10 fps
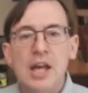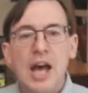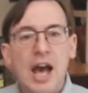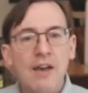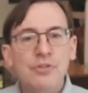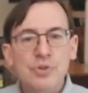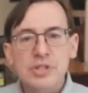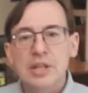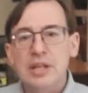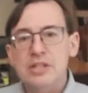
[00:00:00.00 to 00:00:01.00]
After
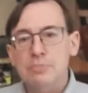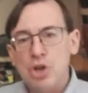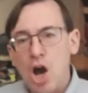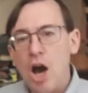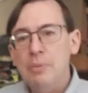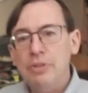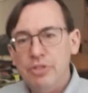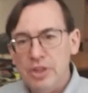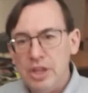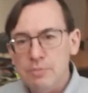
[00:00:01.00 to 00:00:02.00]
seeing some common
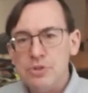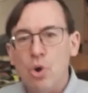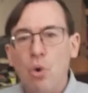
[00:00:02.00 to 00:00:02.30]
themes